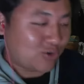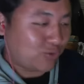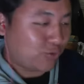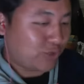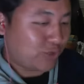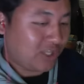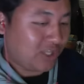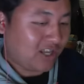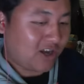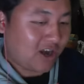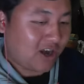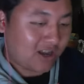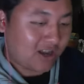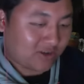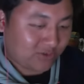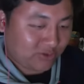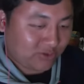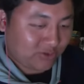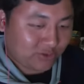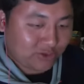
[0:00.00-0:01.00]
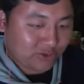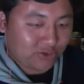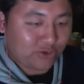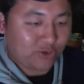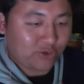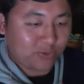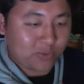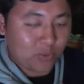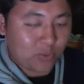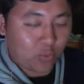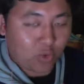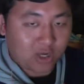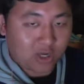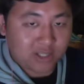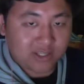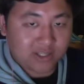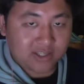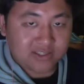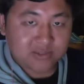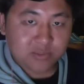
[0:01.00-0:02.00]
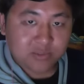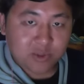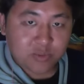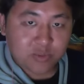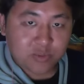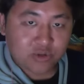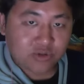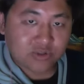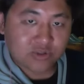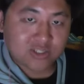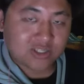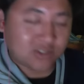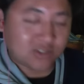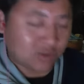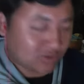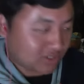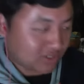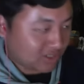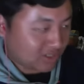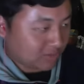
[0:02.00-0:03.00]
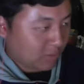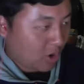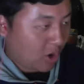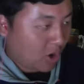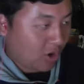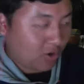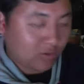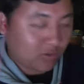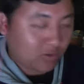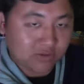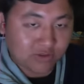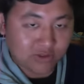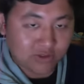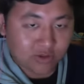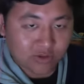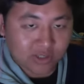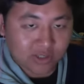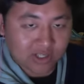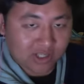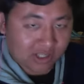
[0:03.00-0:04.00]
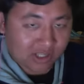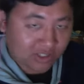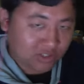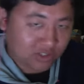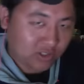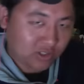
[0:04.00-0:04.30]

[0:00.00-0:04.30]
really hot on YouTube. One is people using those small. You know, is